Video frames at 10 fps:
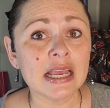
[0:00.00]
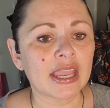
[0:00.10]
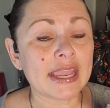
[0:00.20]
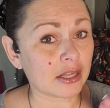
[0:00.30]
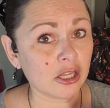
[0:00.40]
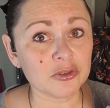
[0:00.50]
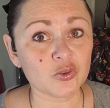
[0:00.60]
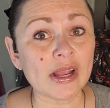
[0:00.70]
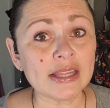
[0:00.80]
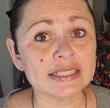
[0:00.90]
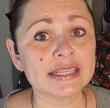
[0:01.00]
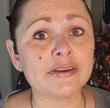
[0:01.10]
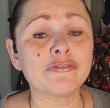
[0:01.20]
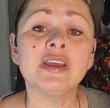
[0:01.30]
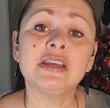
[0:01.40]
A close
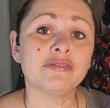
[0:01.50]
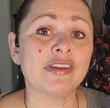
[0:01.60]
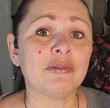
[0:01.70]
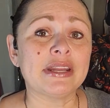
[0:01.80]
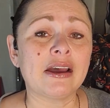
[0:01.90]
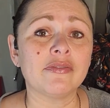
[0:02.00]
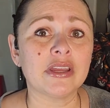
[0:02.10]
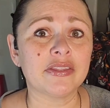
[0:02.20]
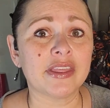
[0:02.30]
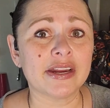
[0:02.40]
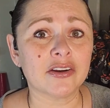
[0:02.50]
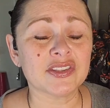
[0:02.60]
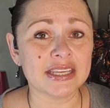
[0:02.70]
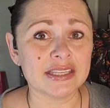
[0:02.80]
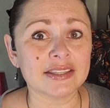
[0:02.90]
relative found out that theirs
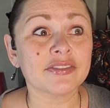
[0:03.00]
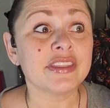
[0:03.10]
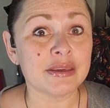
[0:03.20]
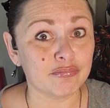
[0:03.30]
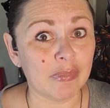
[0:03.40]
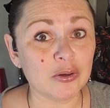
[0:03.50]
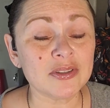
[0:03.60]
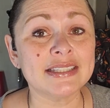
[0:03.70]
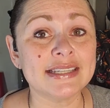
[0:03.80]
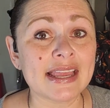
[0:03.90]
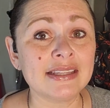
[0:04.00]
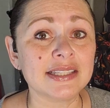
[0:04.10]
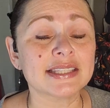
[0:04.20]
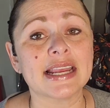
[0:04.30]
is the most dense.